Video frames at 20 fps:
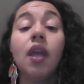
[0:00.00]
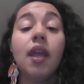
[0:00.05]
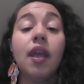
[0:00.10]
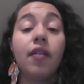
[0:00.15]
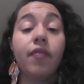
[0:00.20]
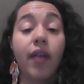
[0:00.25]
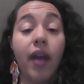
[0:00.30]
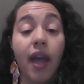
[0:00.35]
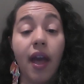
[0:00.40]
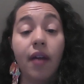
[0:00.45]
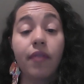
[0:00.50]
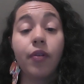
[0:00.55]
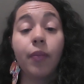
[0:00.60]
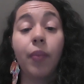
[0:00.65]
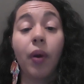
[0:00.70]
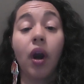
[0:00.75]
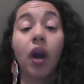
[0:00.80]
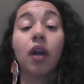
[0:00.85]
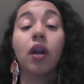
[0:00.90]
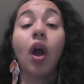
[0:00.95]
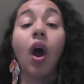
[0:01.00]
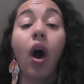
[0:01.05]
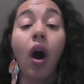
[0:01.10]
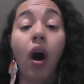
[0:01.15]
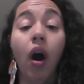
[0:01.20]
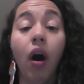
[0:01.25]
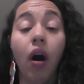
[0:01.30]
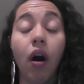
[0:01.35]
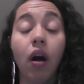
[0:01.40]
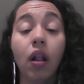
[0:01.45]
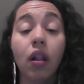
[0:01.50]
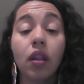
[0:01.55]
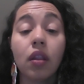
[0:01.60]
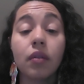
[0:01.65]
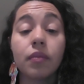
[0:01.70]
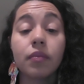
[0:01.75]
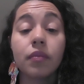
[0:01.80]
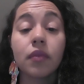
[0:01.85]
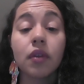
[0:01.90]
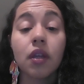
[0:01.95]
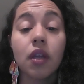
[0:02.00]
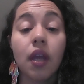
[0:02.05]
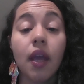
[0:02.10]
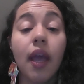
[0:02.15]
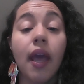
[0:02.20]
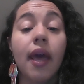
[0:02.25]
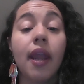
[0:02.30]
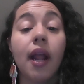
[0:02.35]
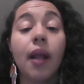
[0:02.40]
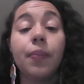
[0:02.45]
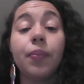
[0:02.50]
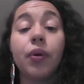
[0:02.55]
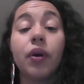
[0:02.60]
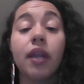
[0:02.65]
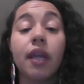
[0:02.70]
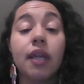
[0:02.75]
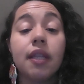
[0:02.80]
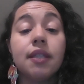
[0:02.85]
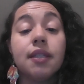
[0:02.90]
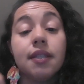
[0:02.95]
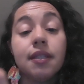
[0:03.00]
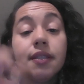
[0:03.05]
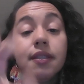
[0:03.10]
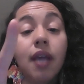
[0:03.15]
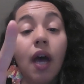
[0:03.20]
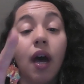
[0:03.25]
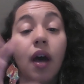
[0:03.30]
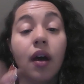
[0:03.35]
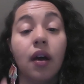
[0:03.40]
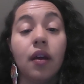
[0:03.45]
If I have the part all and I put in d,